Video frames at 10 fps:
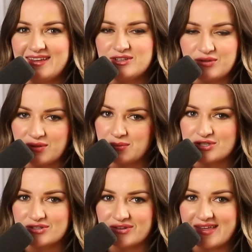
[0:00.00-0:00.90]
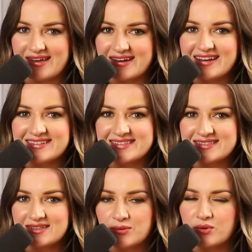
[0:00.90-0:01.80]
Do you think we should do that, guys?
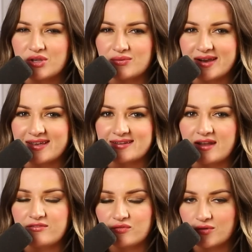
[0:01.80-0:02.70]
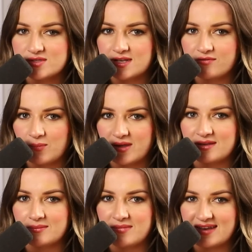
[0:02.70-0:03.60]
What do you reckon? If diversity of
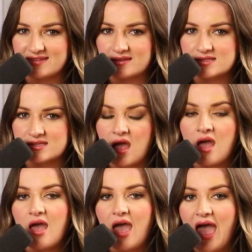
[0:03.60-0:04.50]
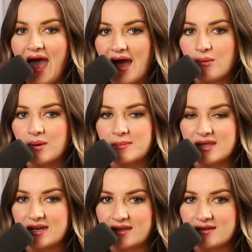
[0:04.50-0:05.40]
opinion matters, how
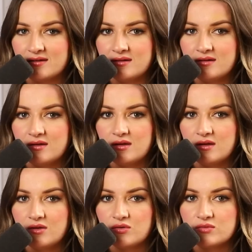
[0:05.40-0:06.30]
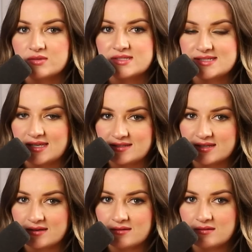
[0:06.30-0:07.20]
many
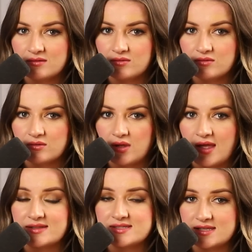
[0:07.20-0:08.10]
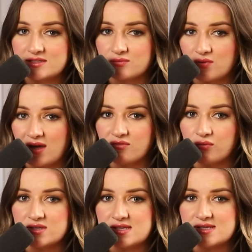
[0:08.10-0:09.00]
centre and centre-right
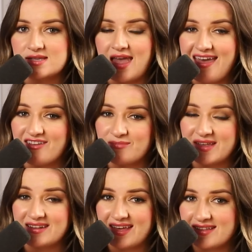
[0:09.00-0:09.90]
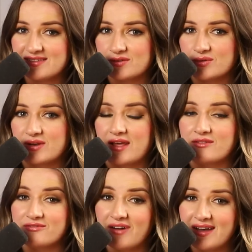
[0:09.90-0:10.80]
voices have been cancelled
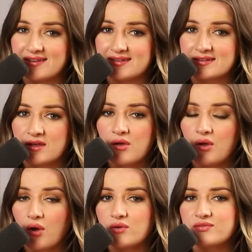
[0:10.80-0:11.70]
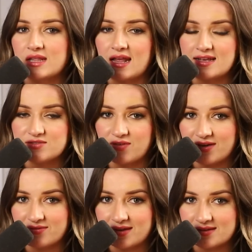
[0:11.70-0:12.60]
and fired over the last
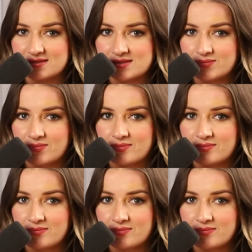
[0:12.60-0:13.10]
5 years?